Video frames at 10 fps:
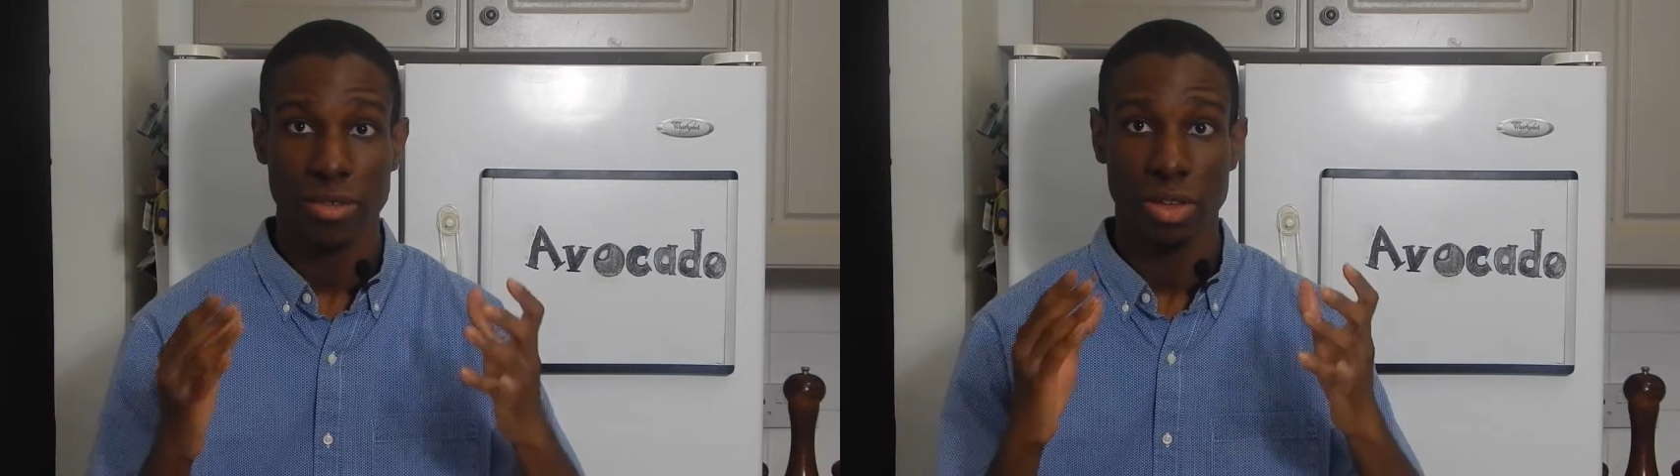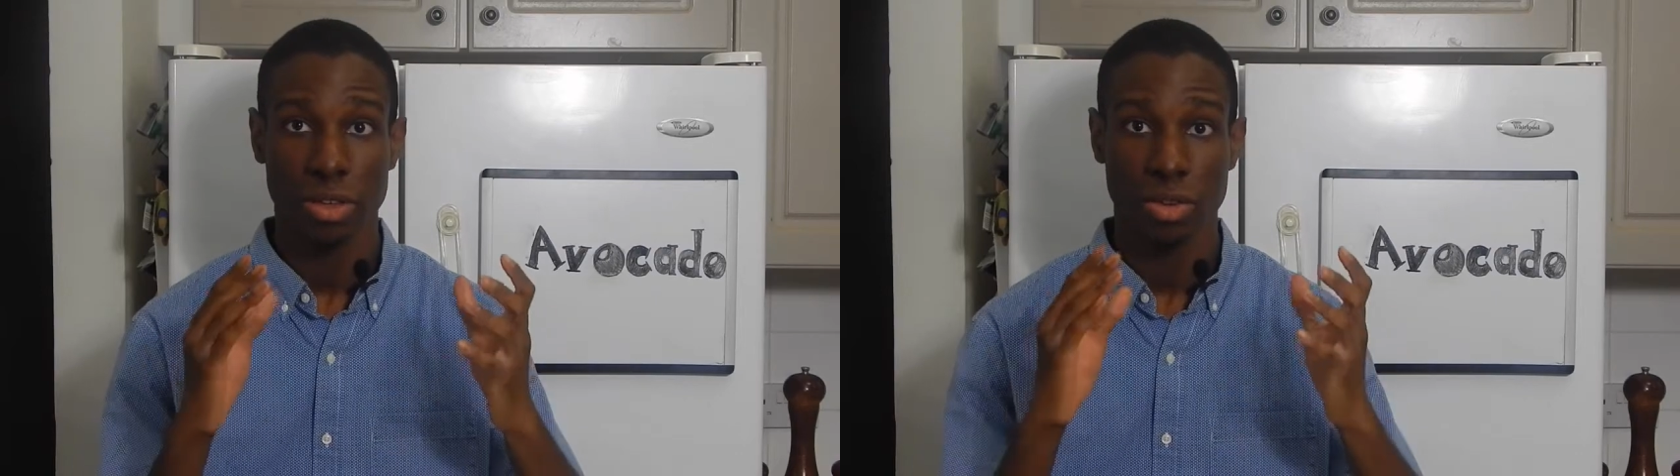
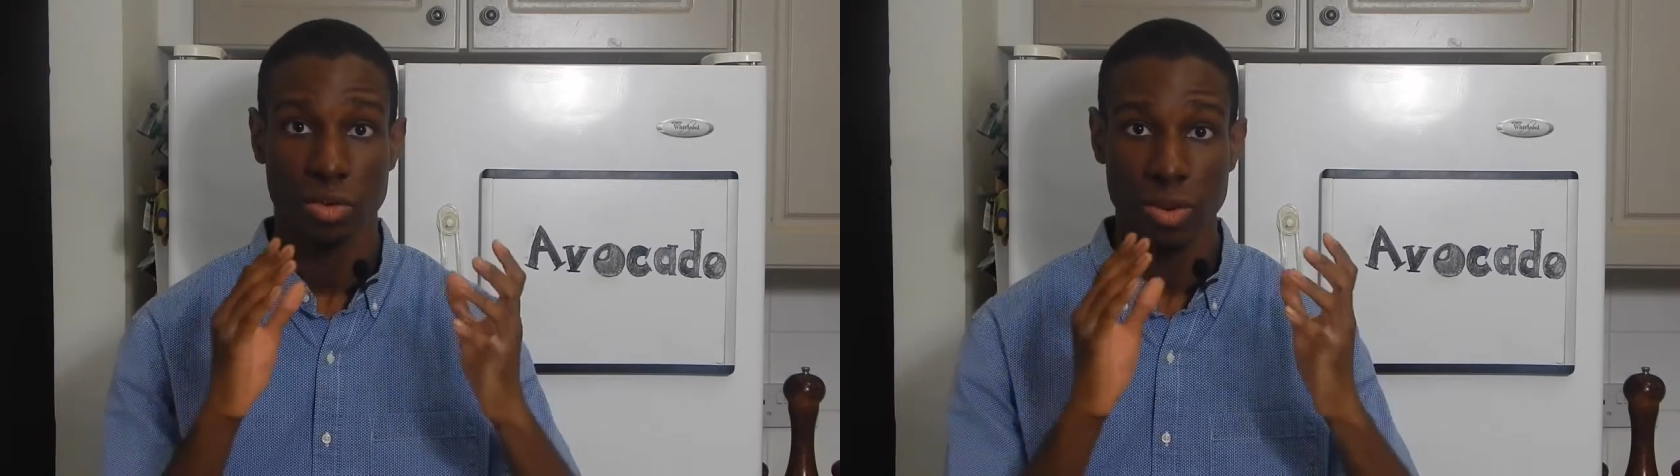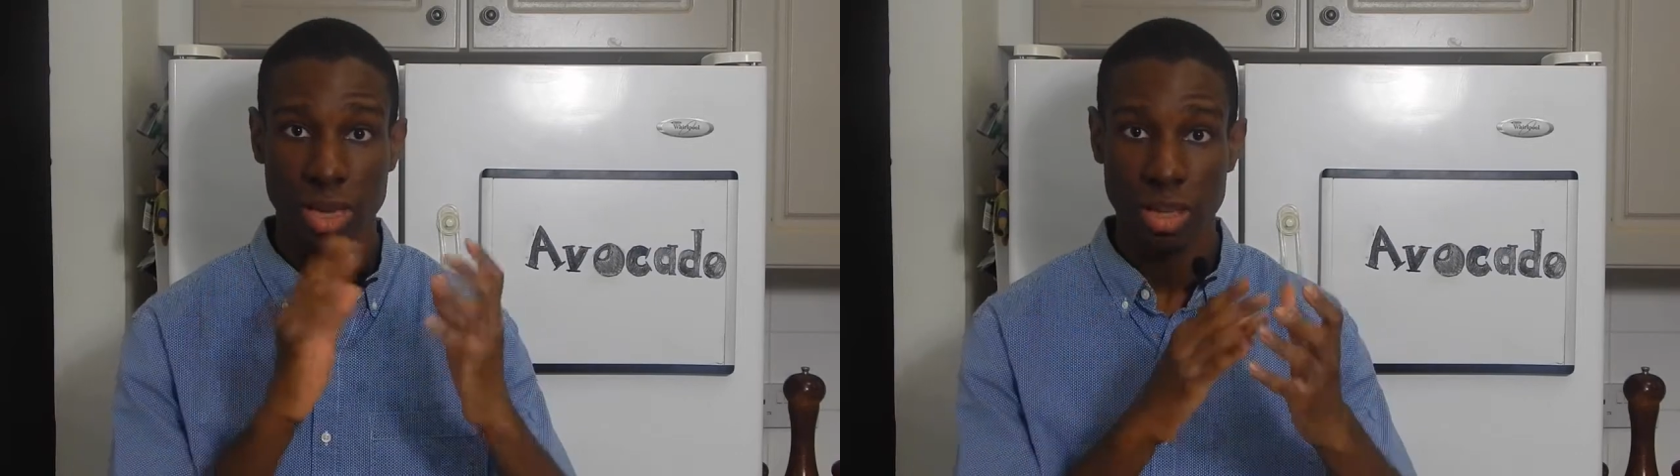a
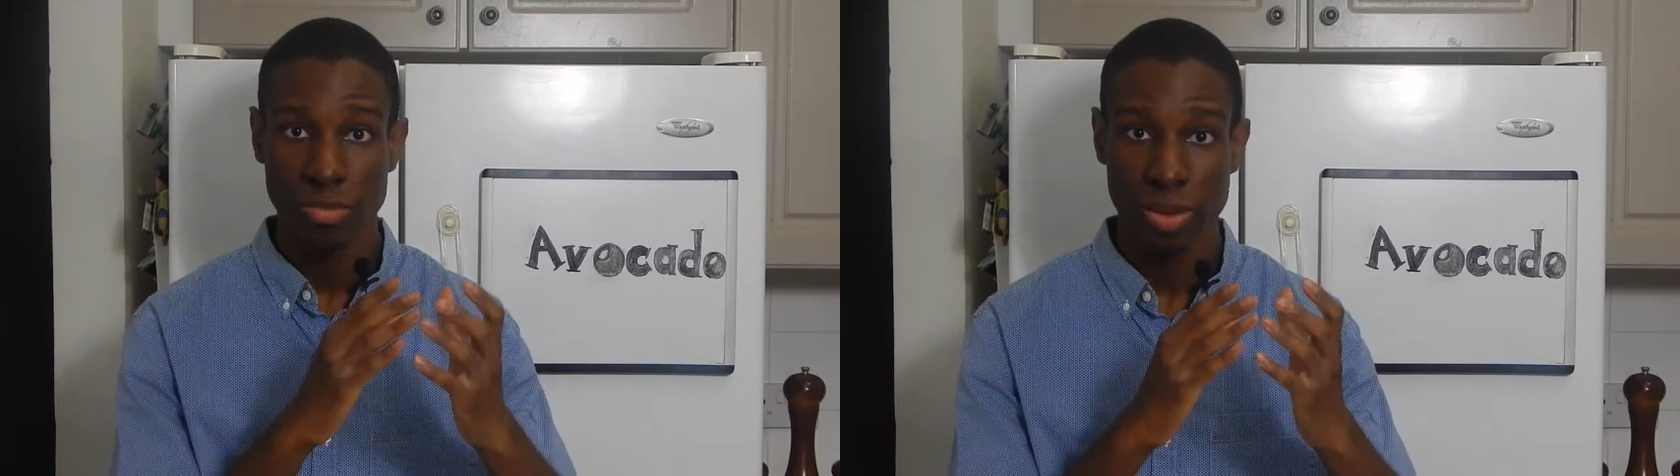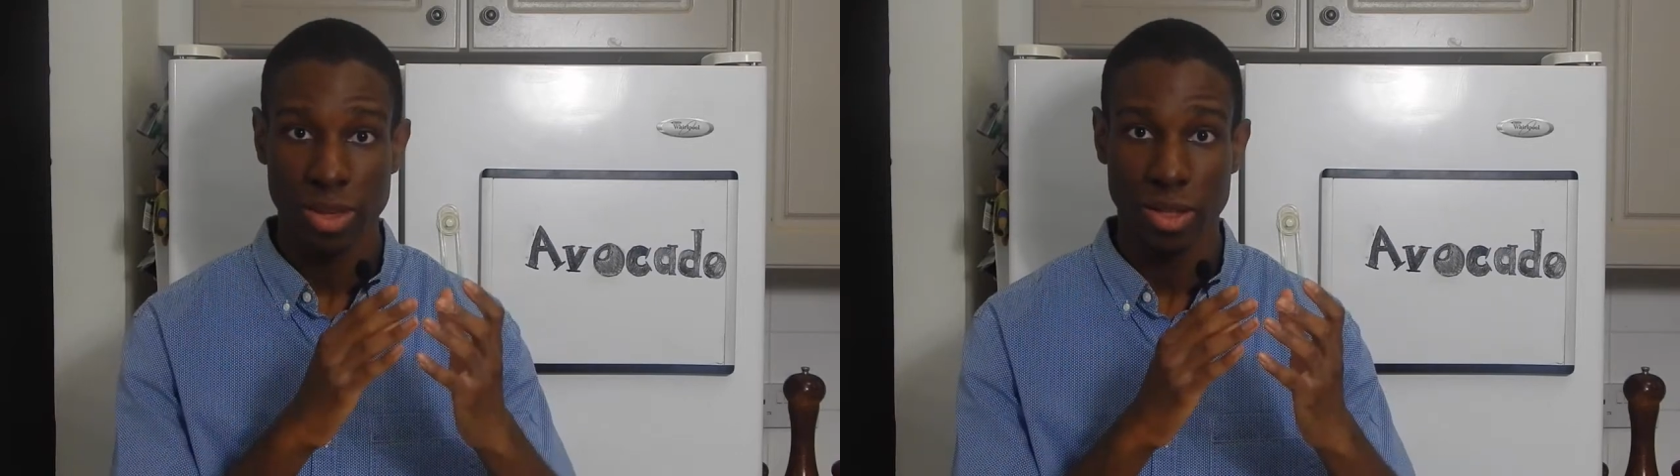green
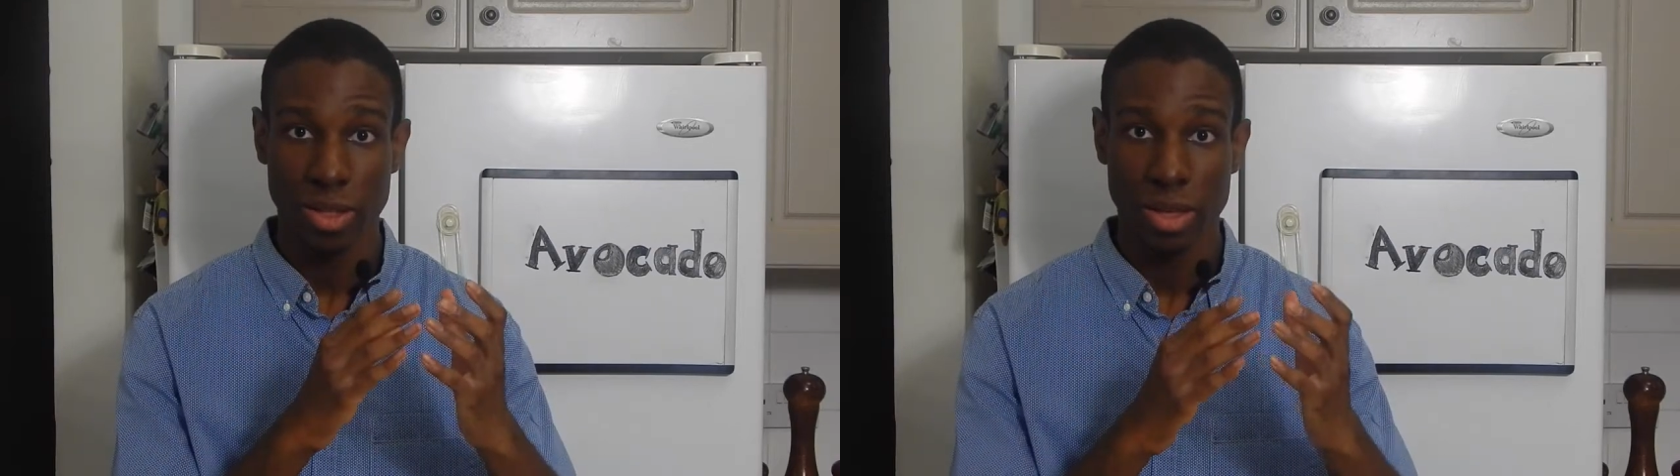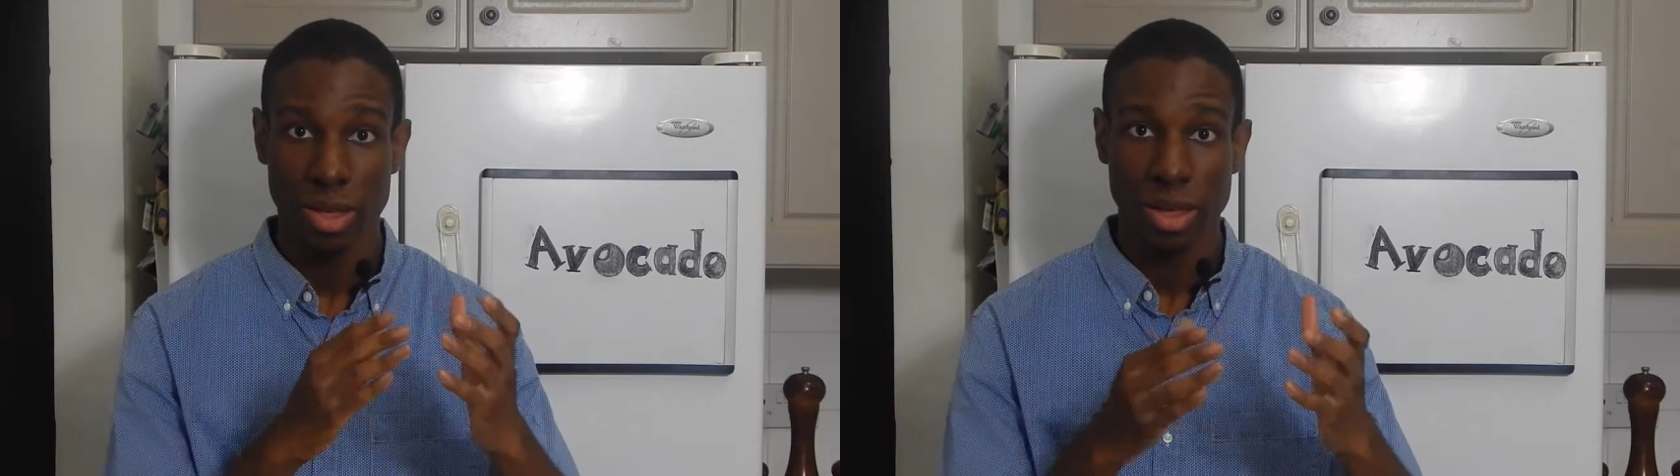peel